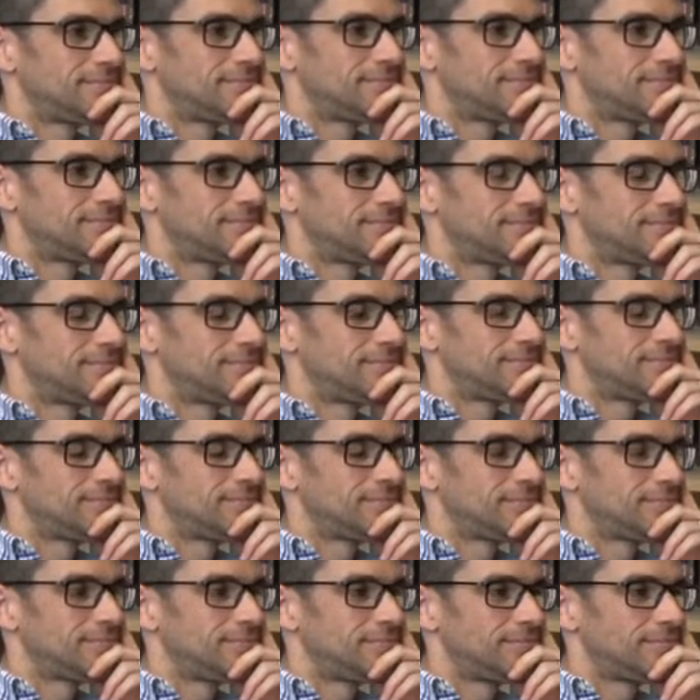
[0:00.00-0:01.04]

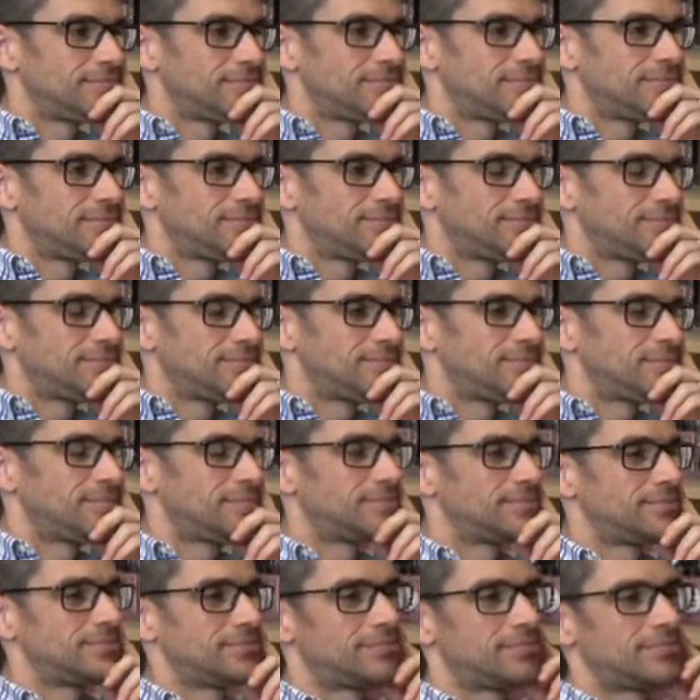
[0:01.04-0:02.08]

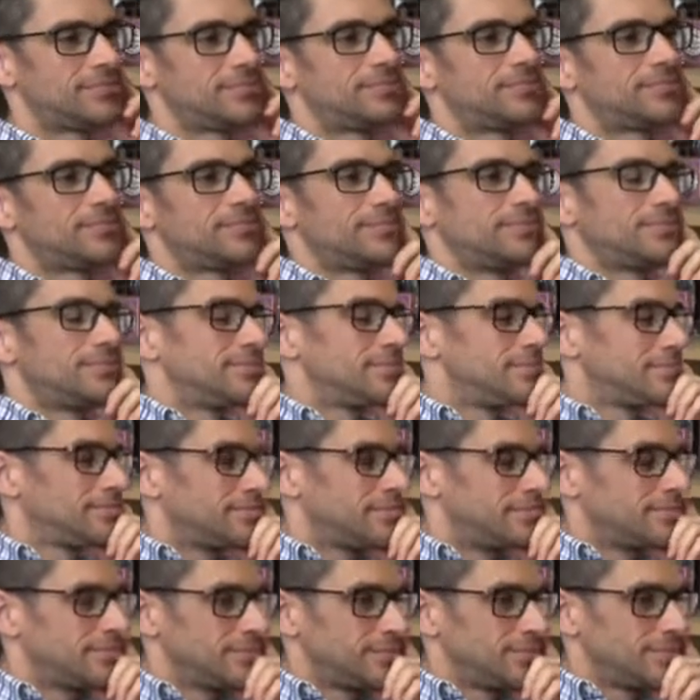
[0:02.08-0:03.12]

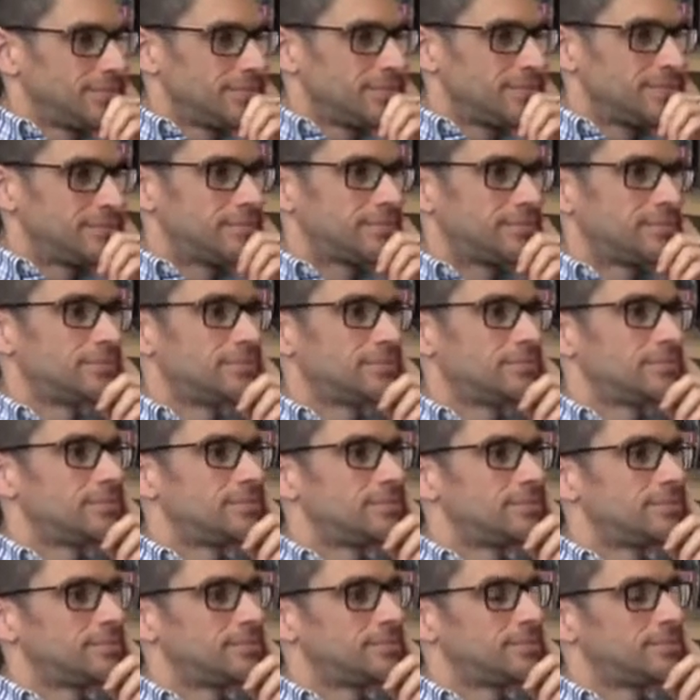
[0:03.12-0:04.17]

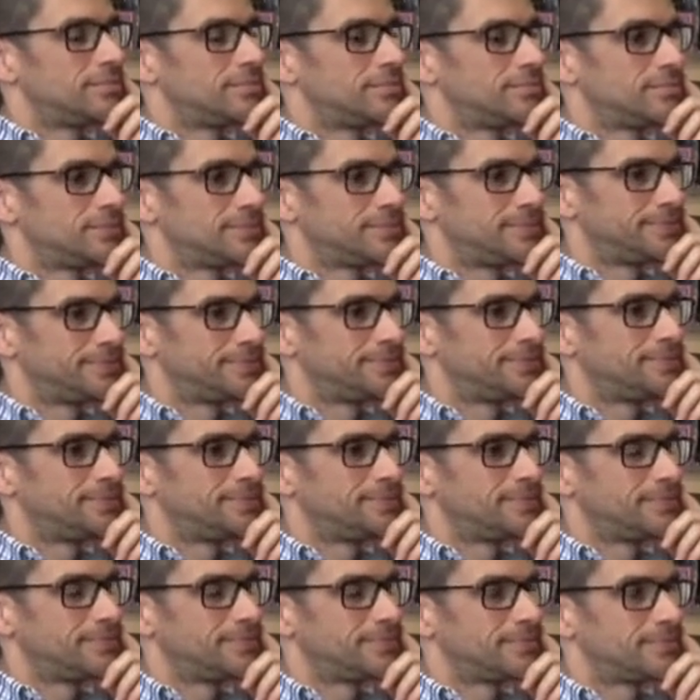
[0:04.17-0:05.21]

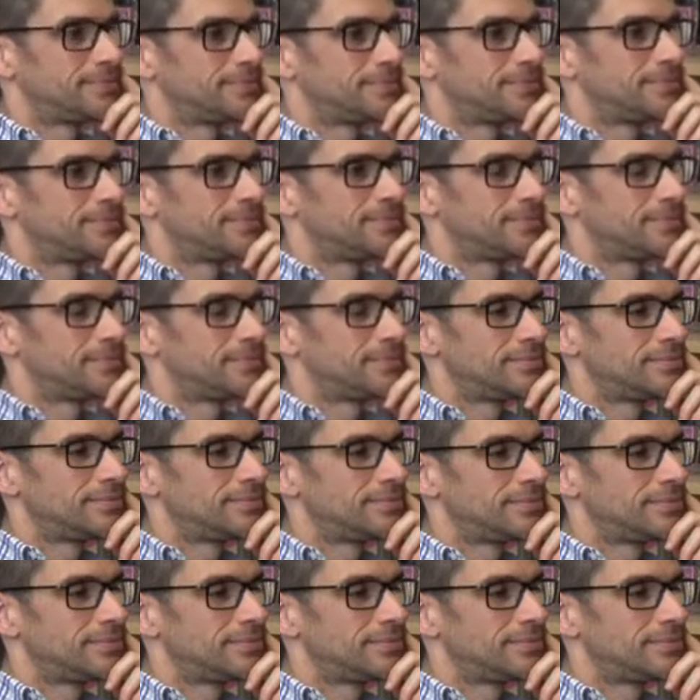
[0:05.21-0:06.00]
(silent)